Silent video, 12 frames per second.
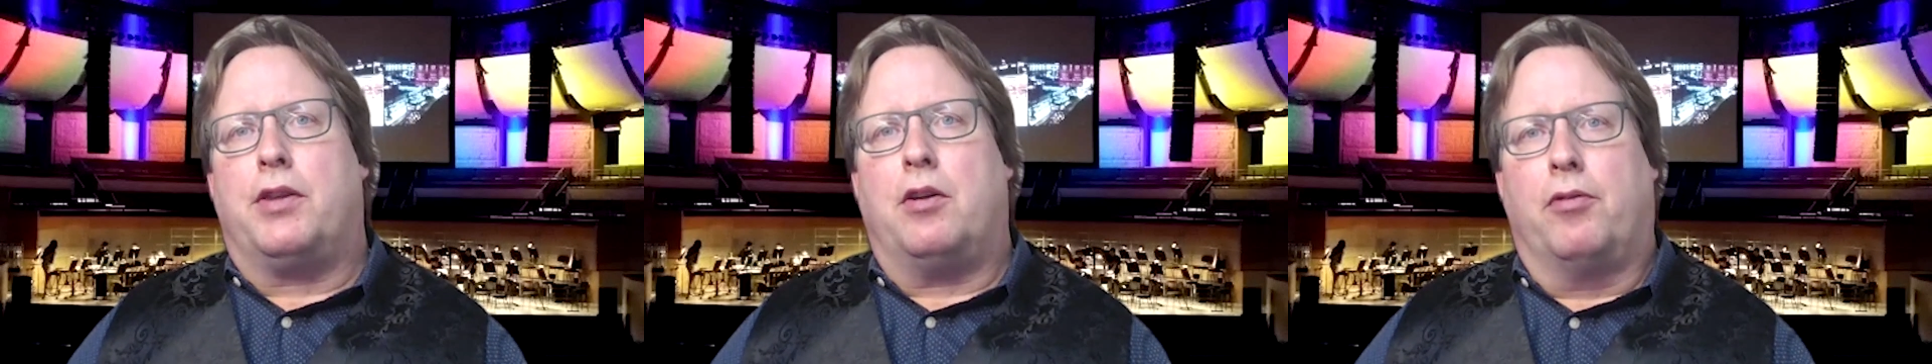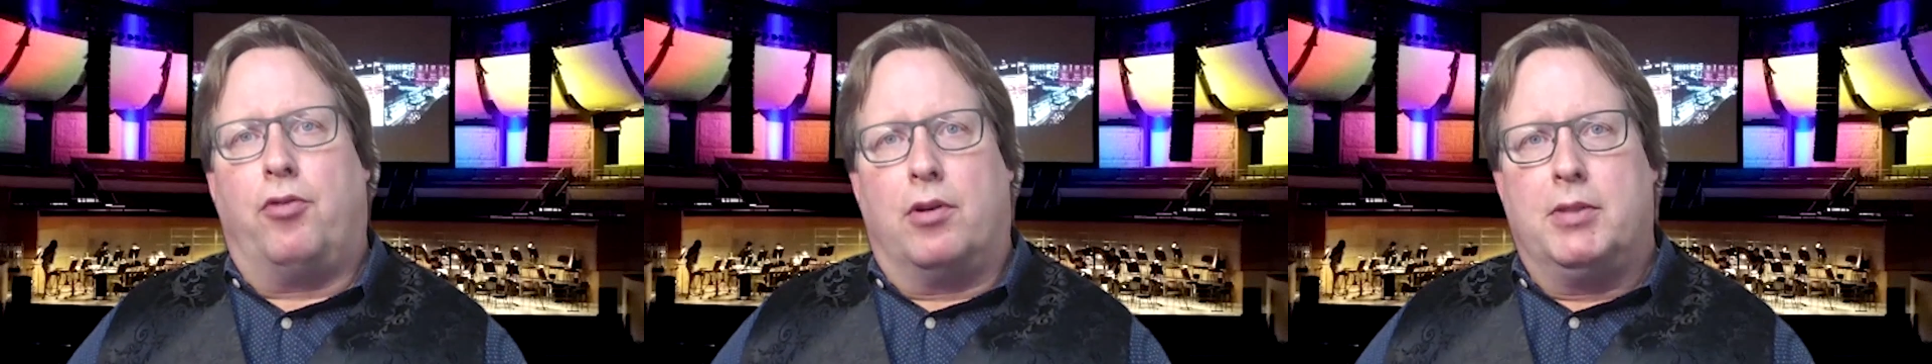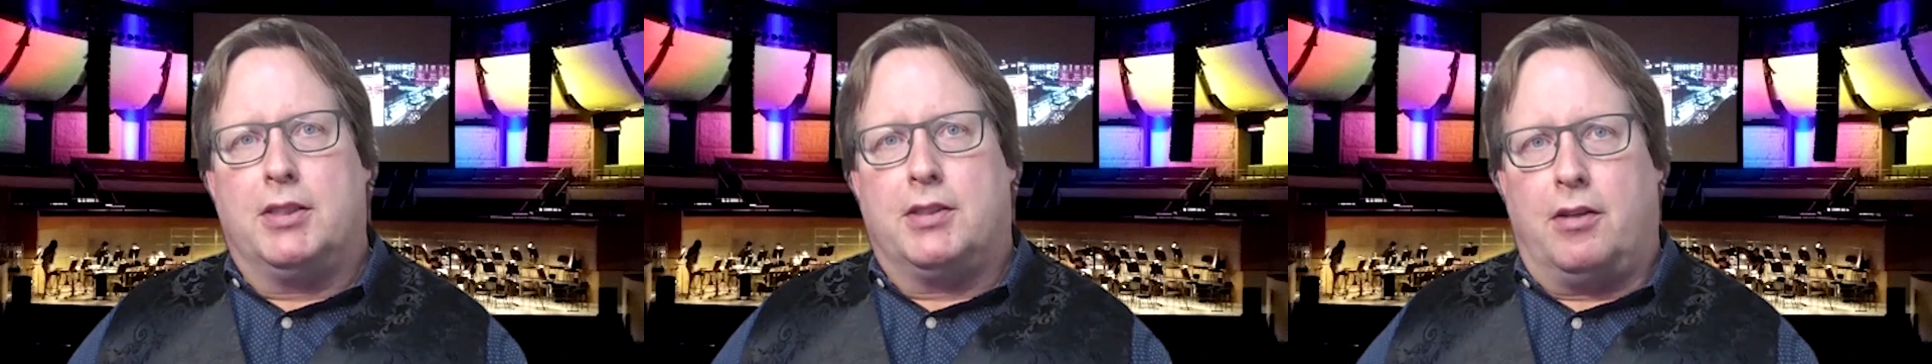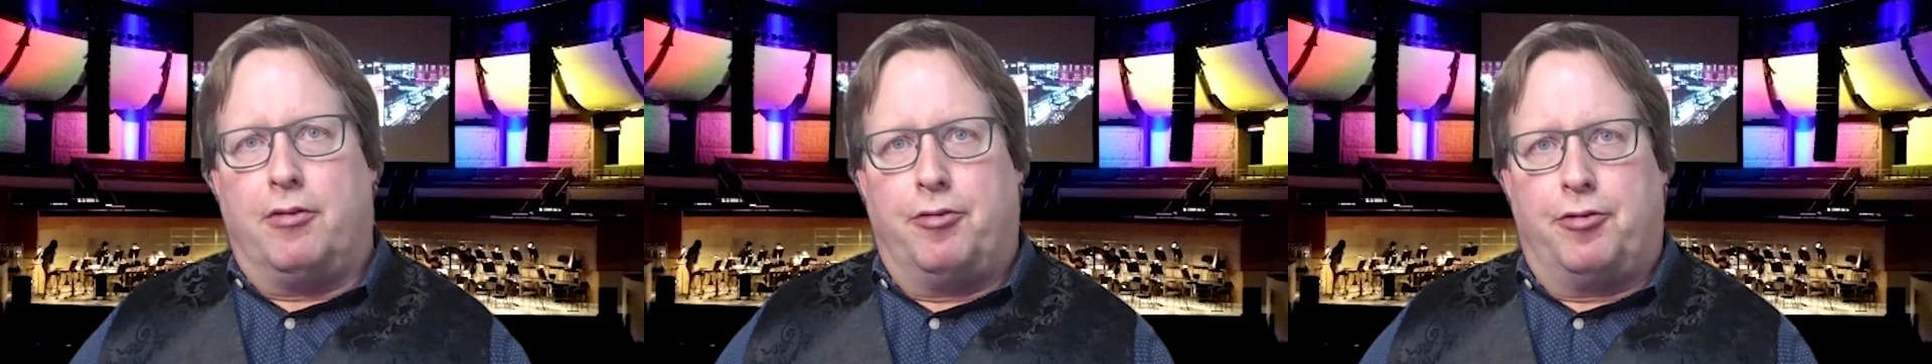their performance
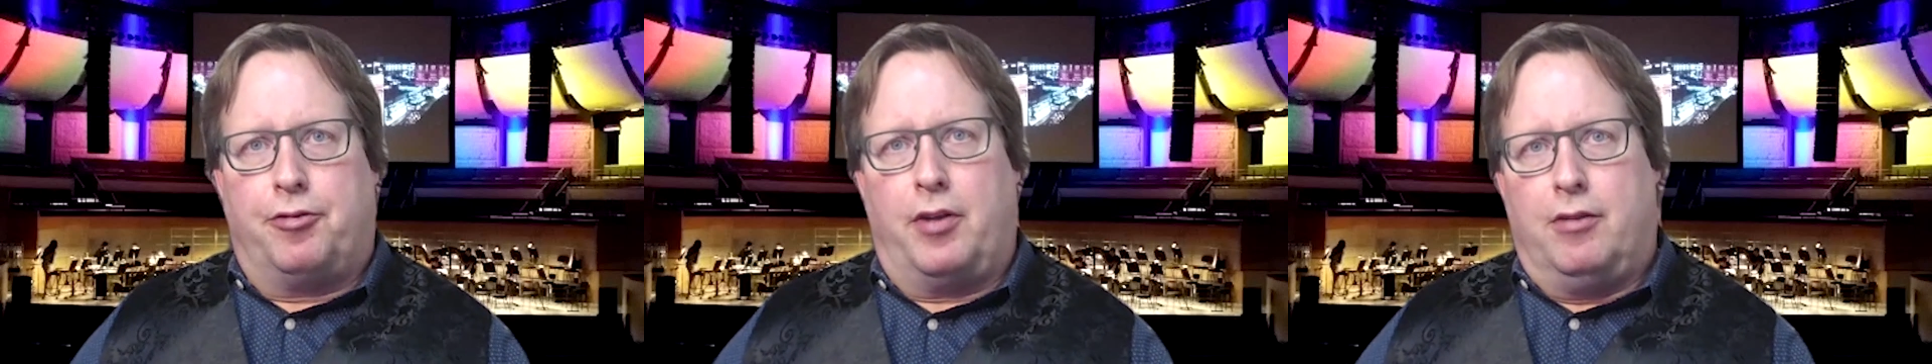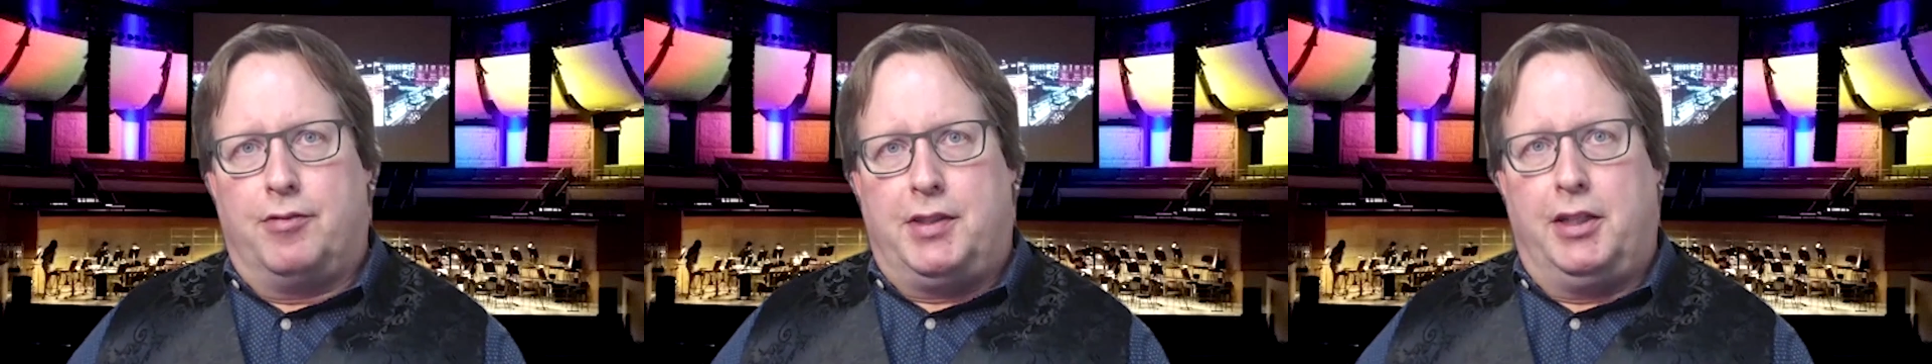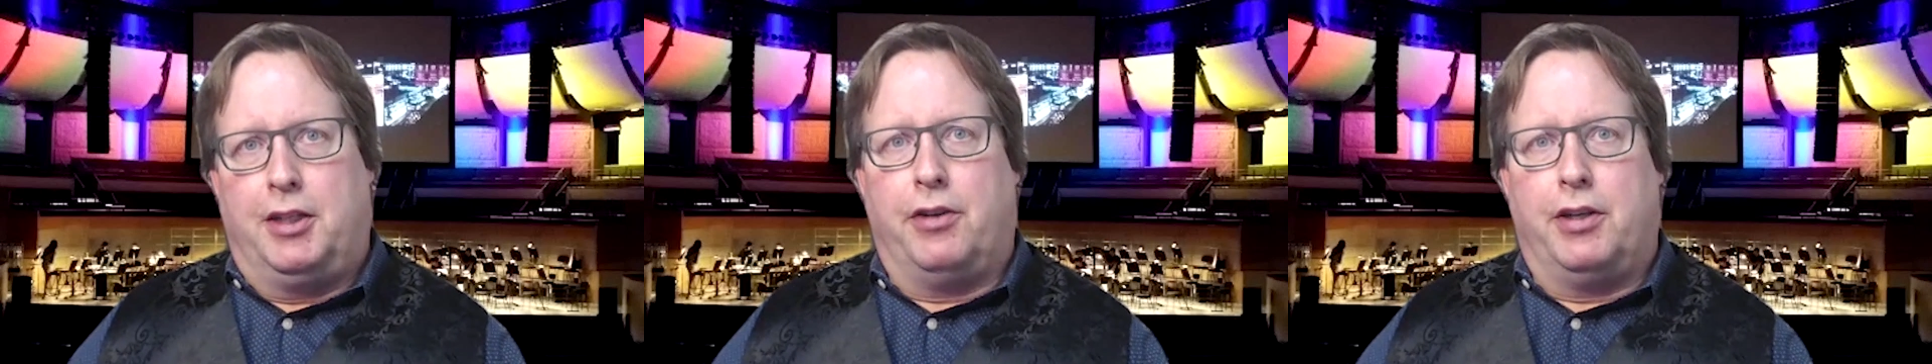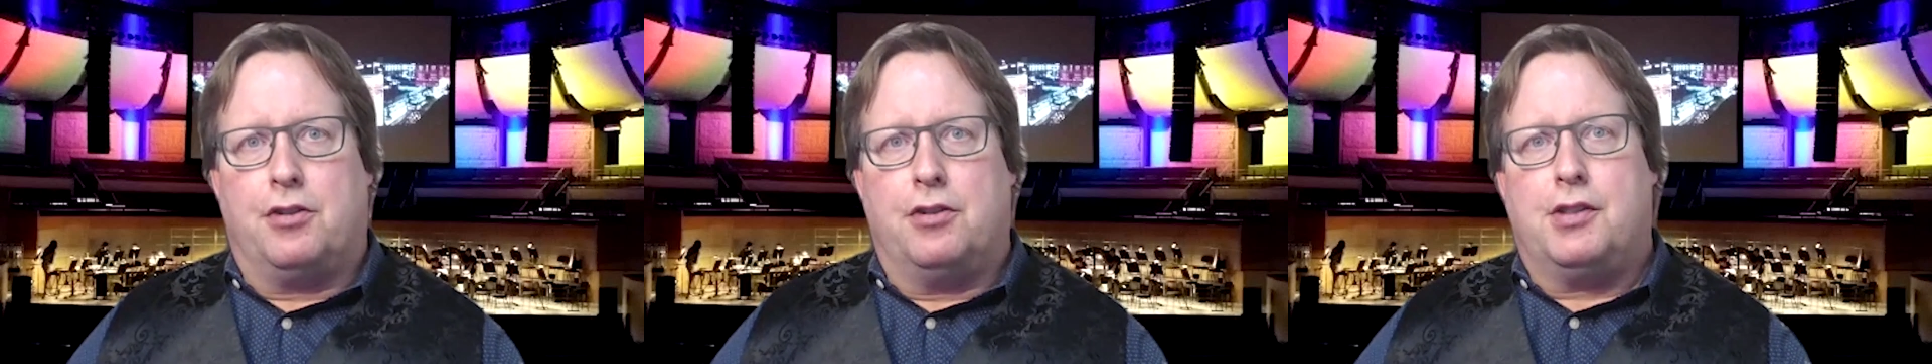of Sea
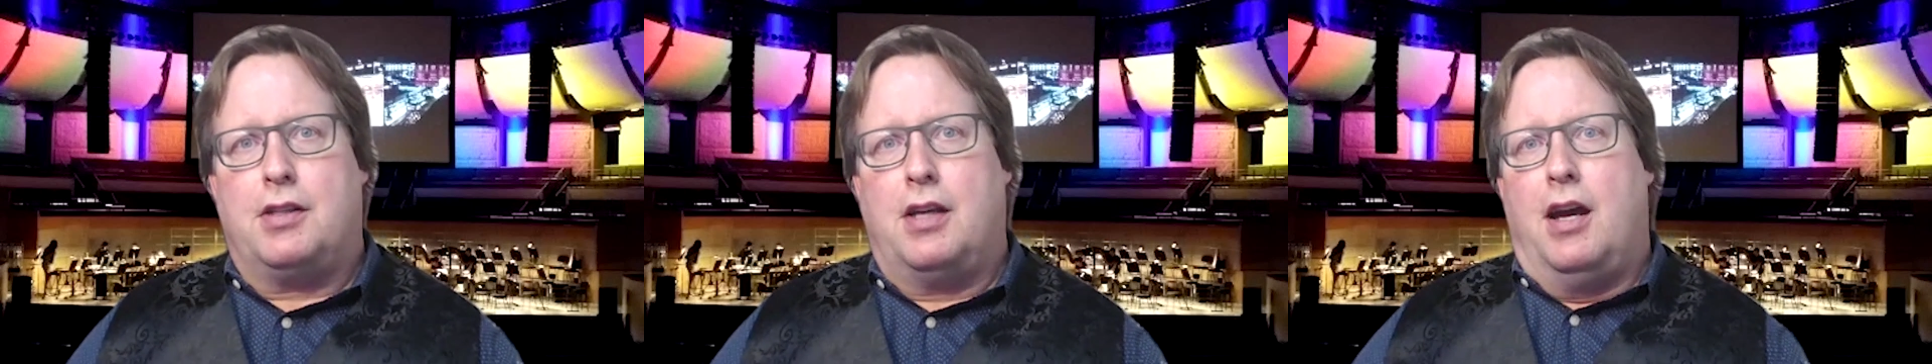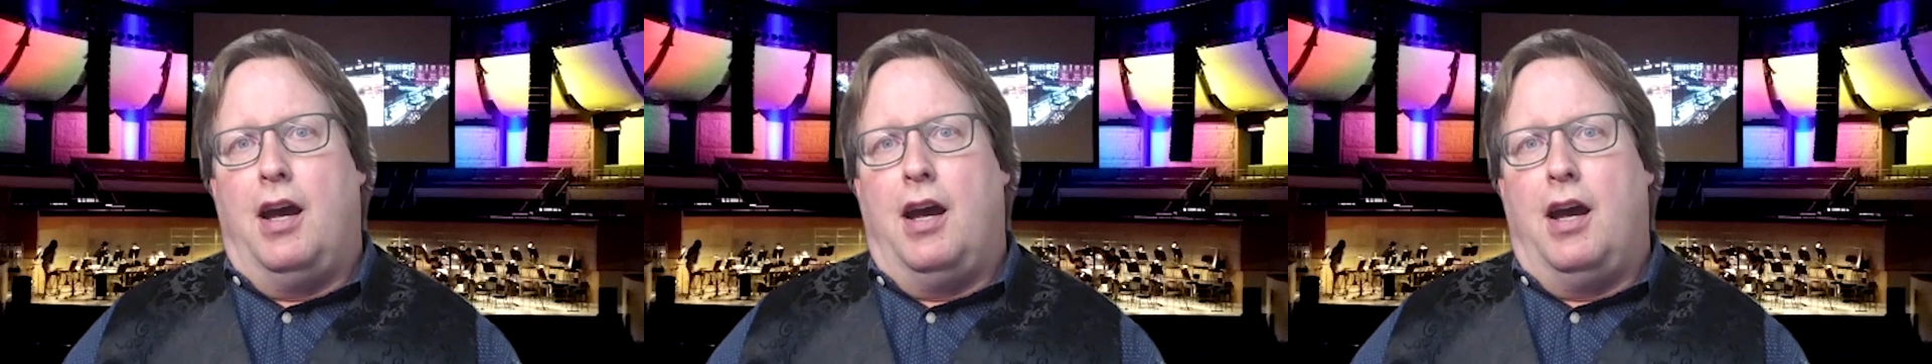Creatures.